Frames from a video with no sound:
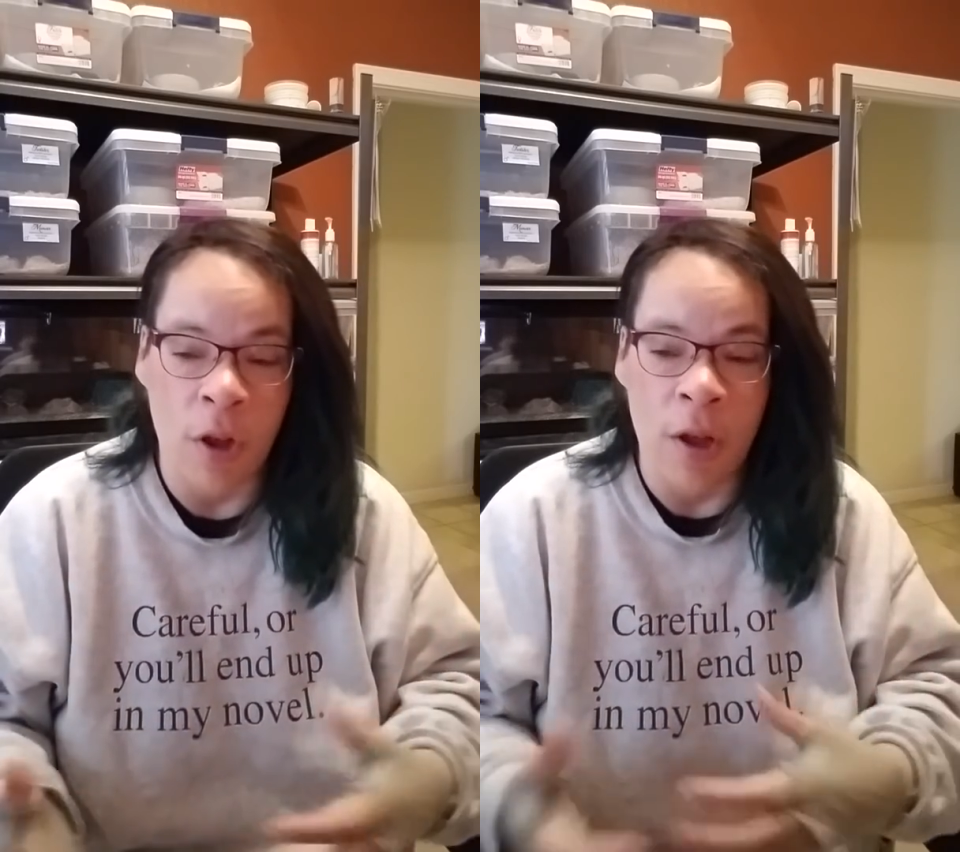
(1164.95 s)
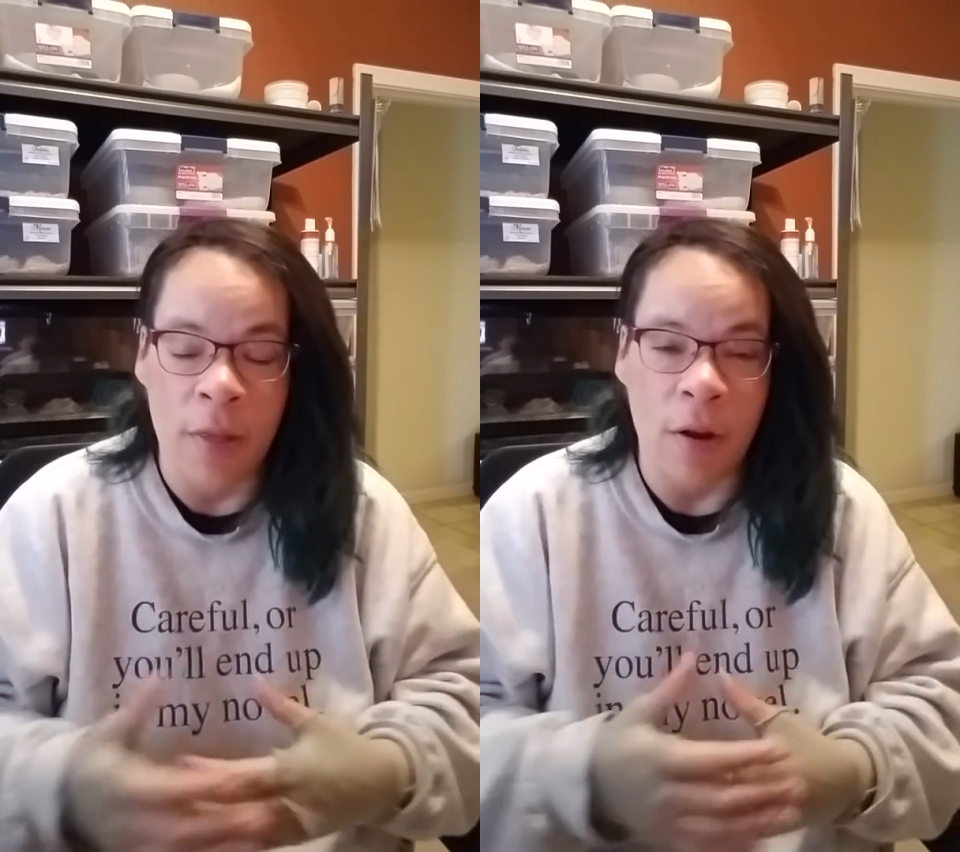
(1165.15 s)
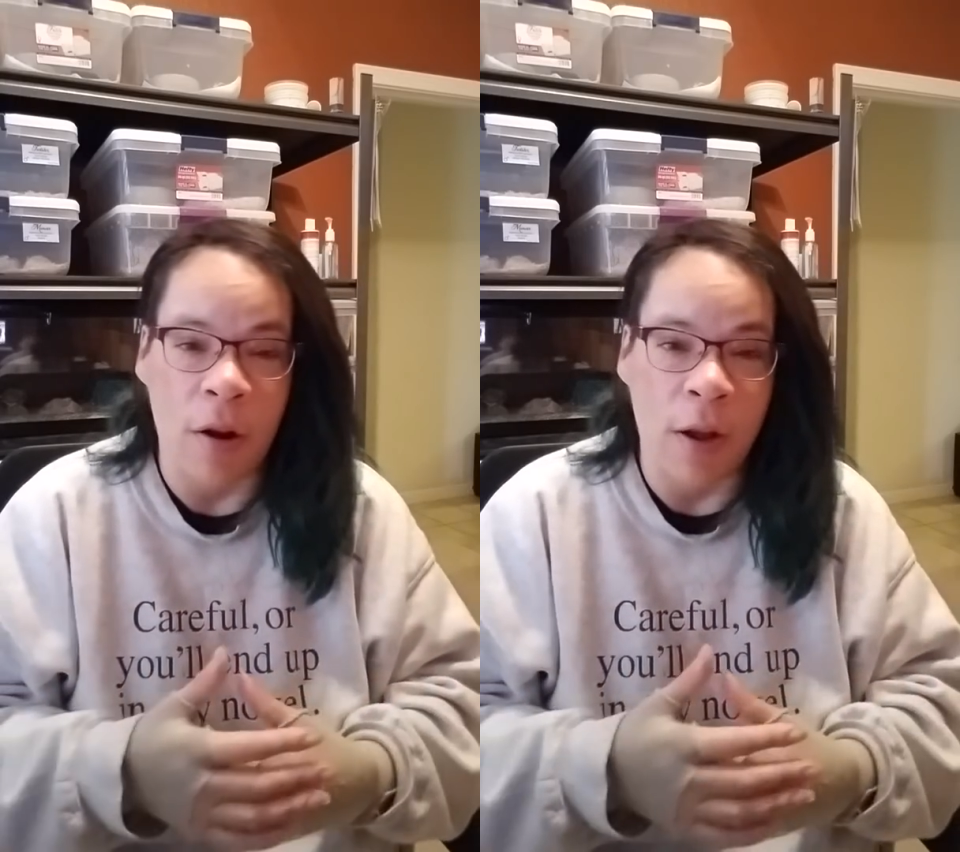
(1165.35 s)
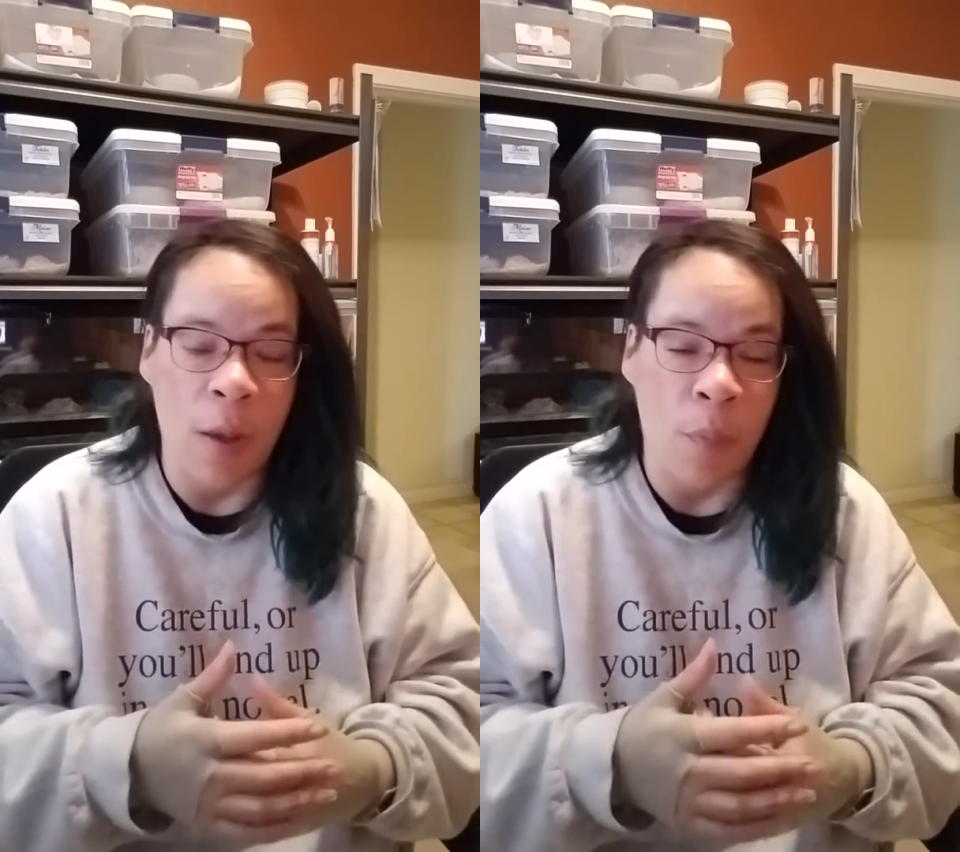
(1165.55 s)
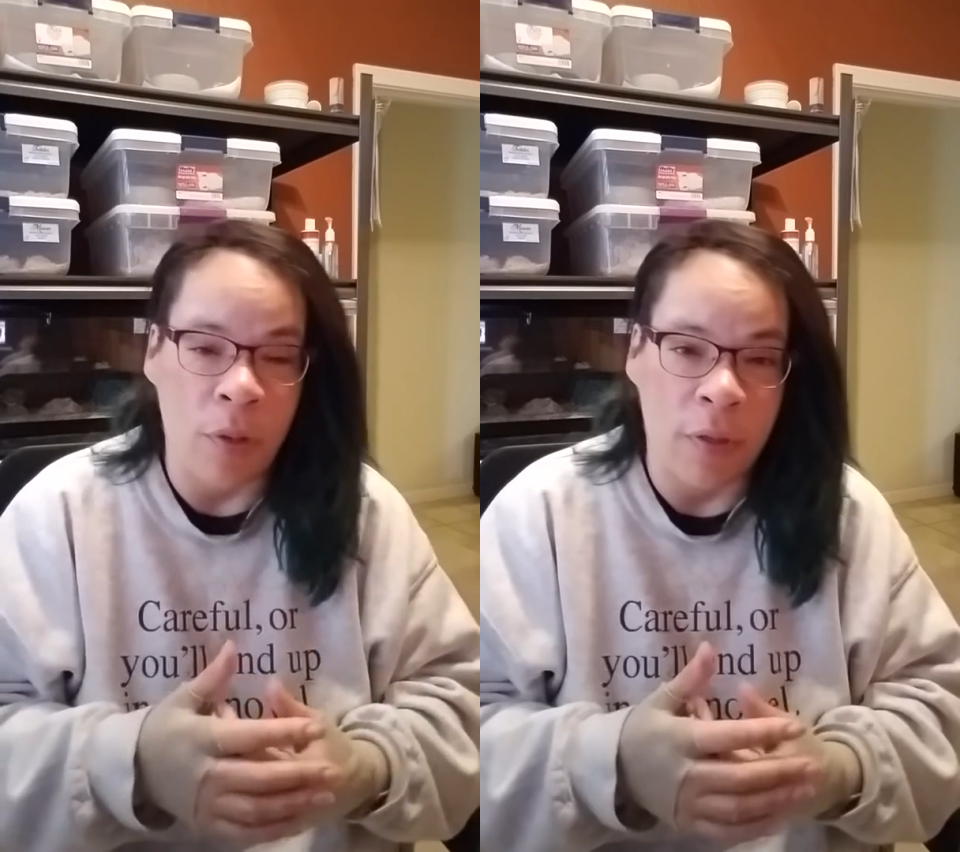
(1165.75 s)
There are a
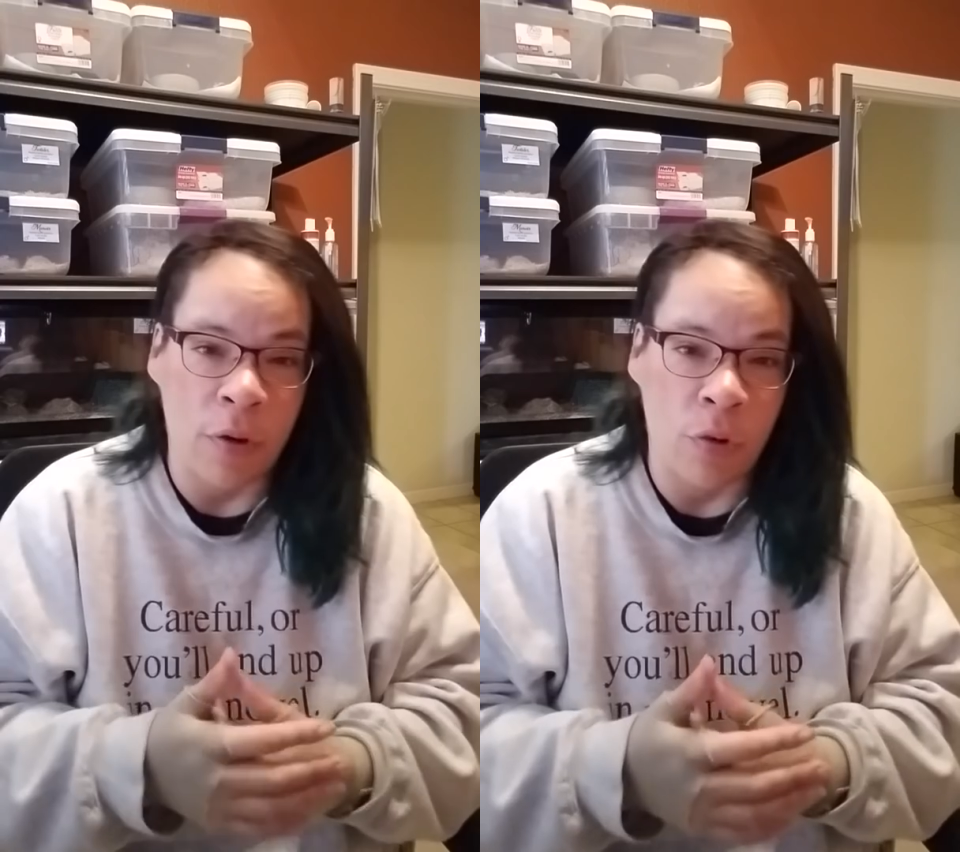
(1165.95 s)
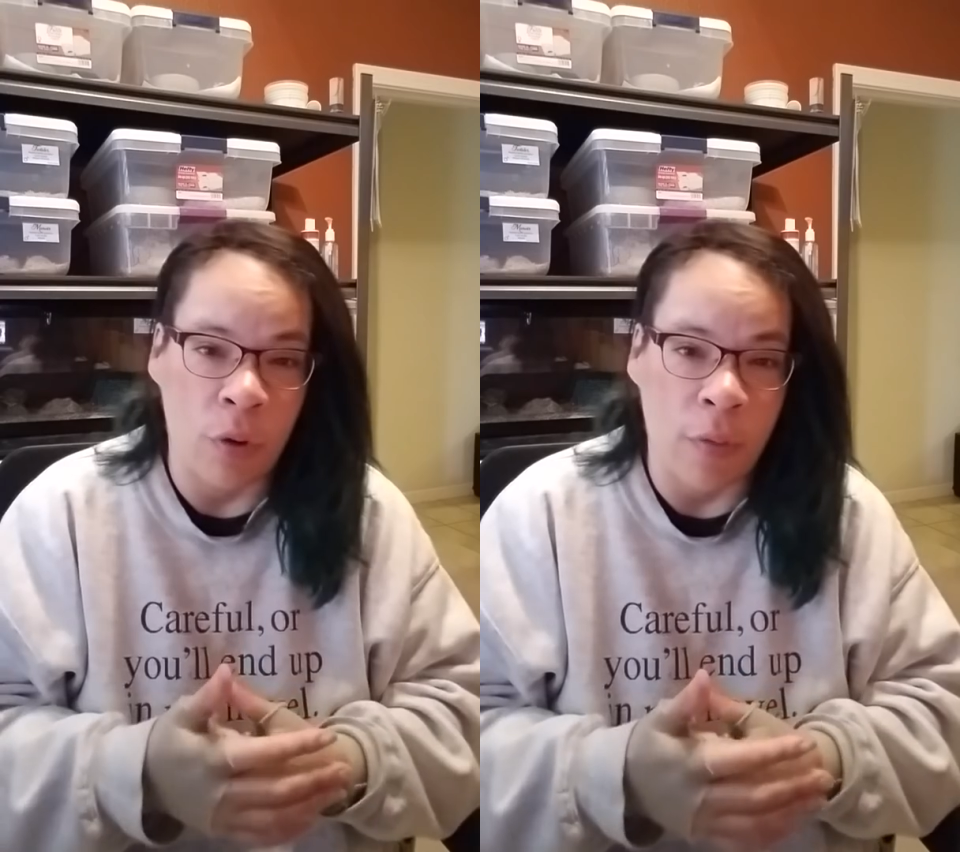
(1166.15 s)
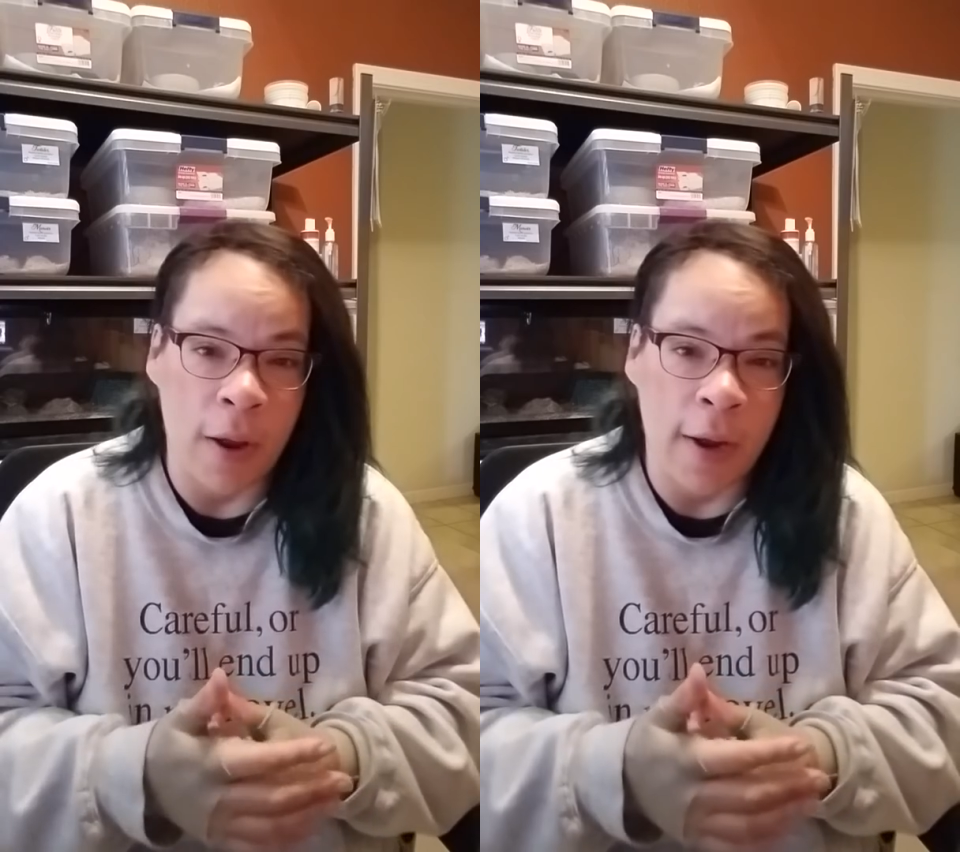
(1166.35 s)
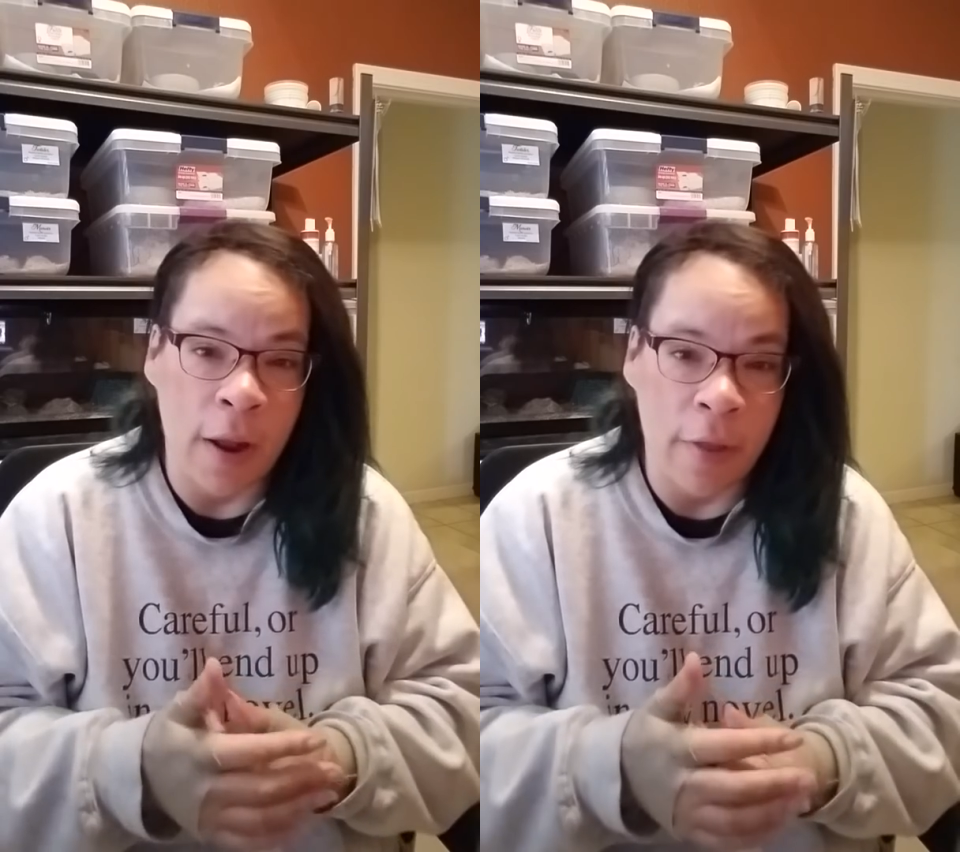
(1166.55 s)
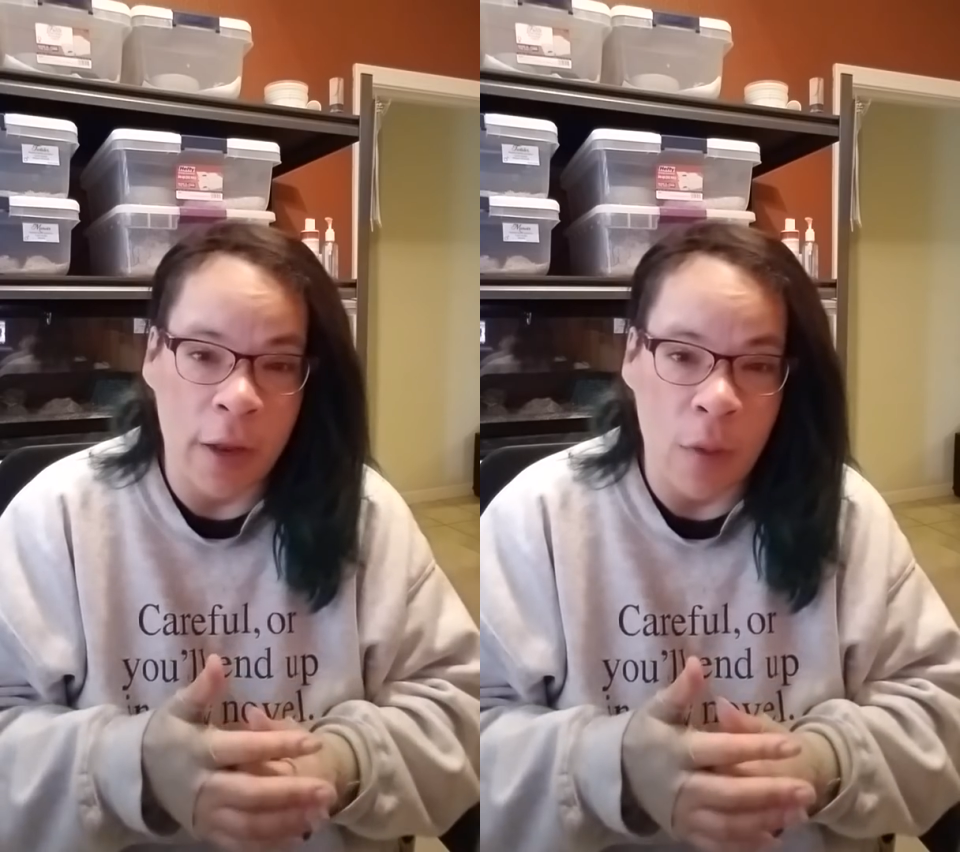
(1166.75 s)
couple that they're doing right
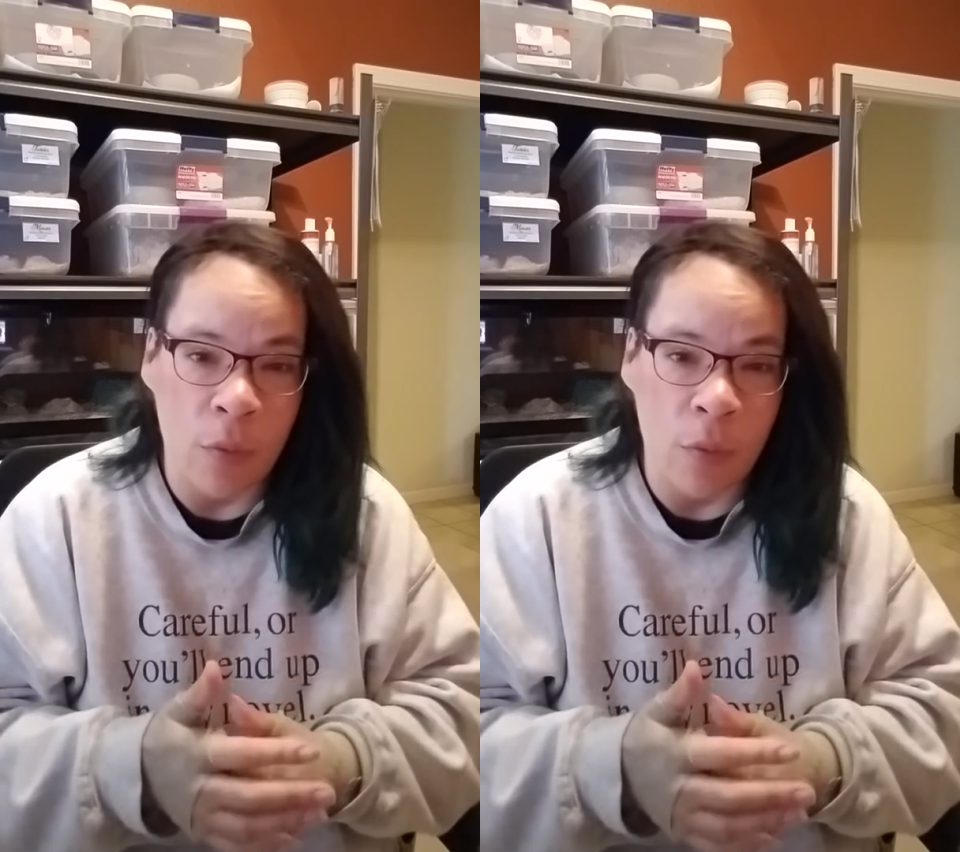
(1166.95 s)
now that